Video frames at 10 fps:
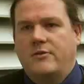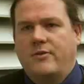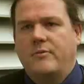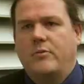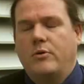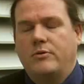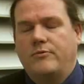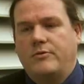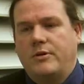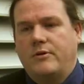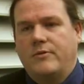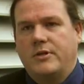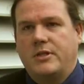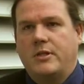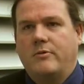is very important for the
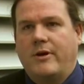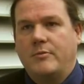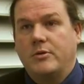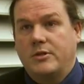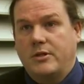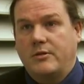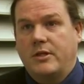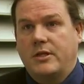university that we're able to do